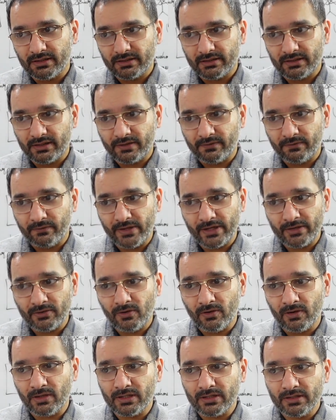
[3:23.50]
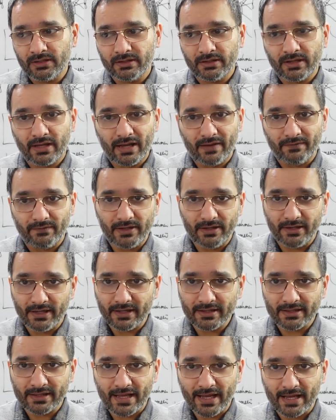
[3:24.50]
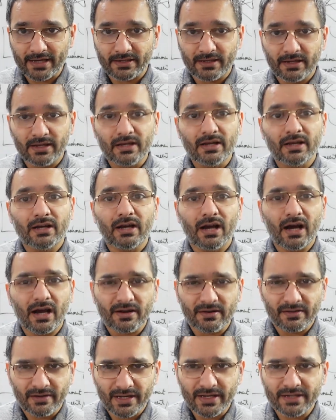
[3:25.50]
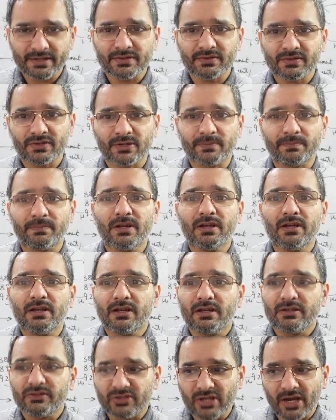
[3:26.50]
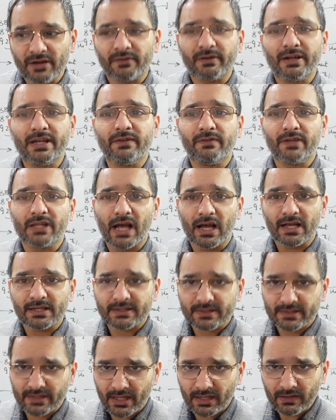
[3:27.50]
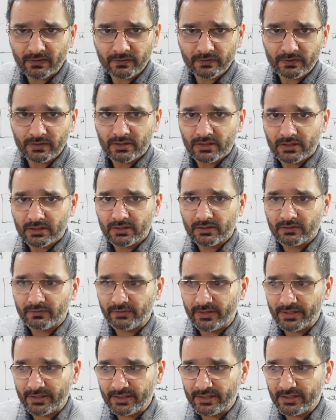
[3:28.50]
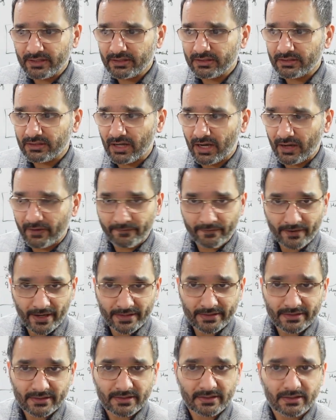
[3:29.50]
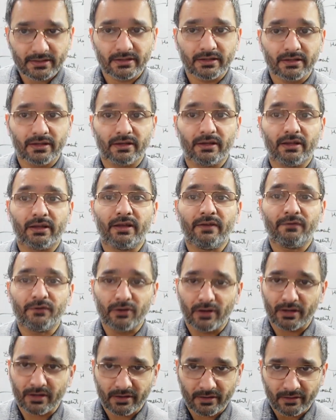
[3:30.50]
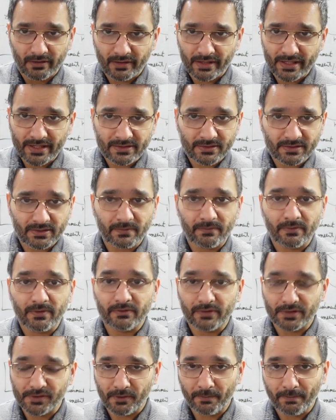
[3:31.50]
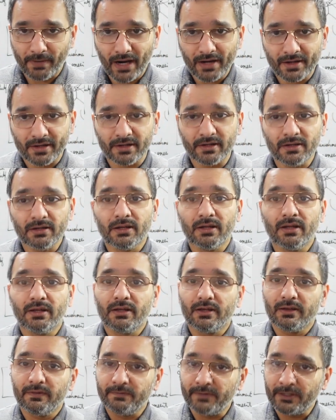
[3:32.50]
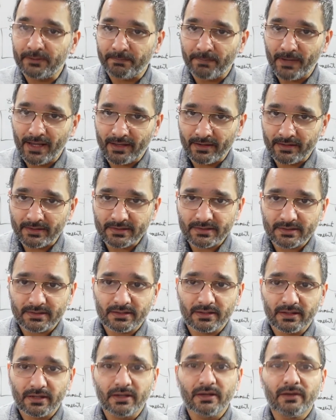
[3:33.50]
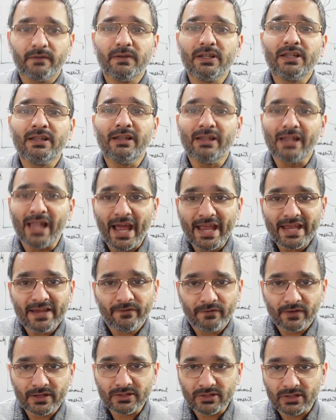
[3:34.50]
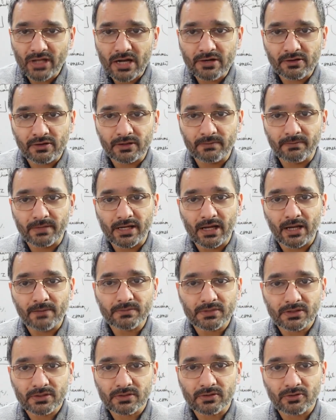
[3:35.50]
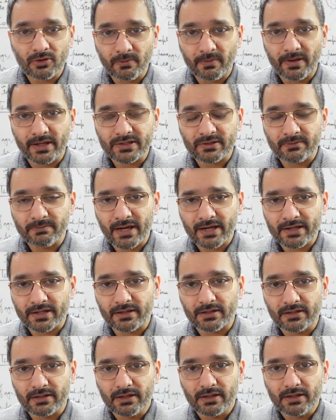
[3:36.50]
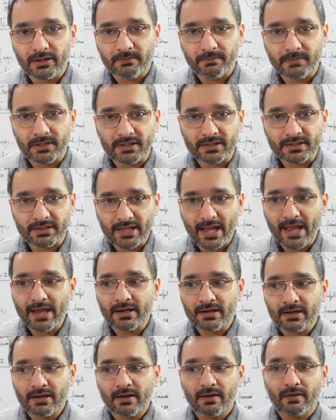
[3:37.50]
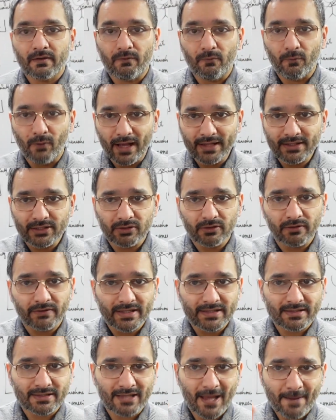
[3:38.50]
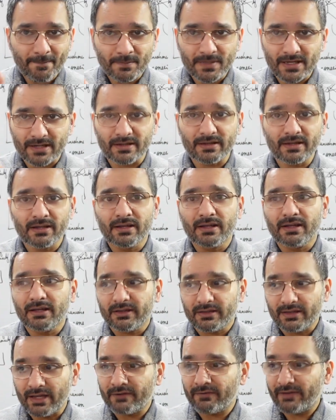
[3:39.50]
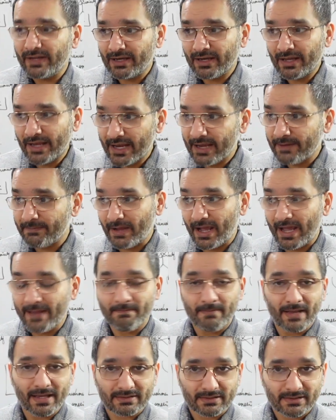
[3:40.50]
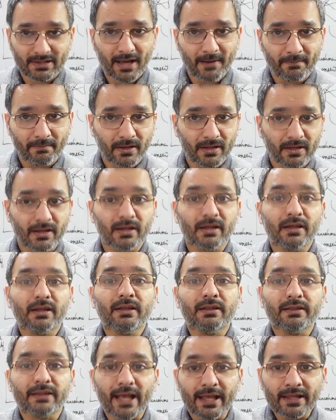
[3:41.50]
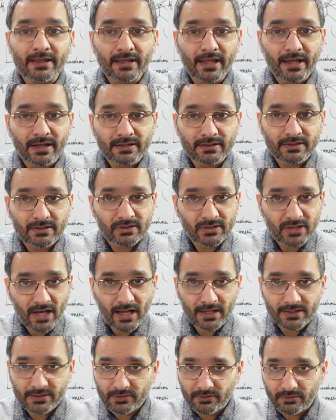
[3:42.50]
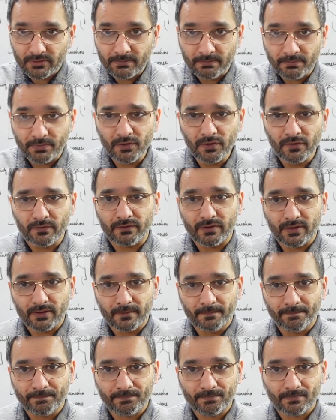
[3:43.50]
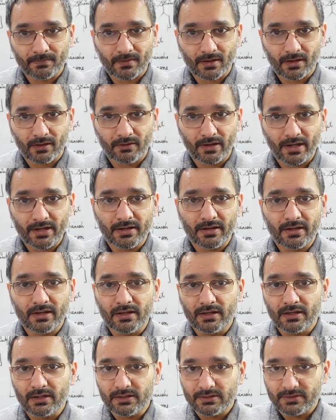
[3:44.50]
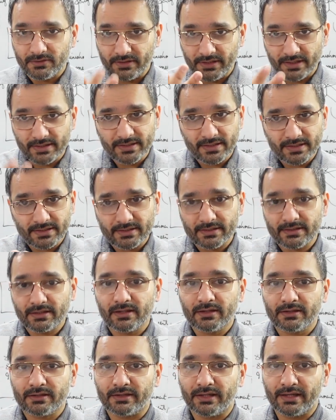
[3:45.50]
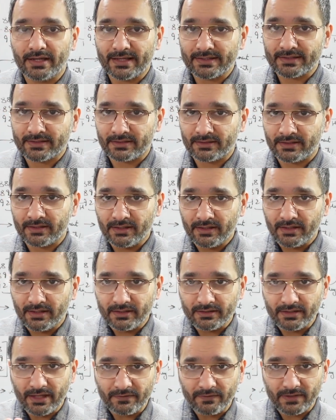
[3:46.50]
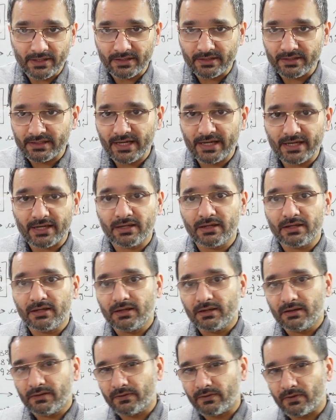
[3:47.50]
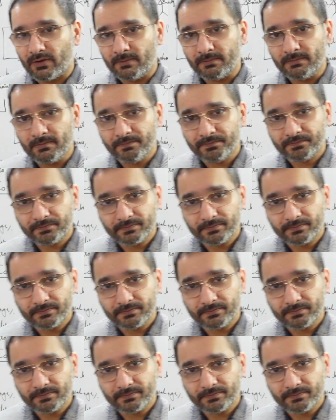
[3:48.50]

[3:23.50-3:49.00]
that when all have we done that, our relationship generally with ourselves, with our friends, if you are in a relationship with your partner, with parents, with life in general, becomes so much better. Because then once you have accepted that, well, hey, I messed up, then there is a chance to improve, right? So this is the lesson that we can take from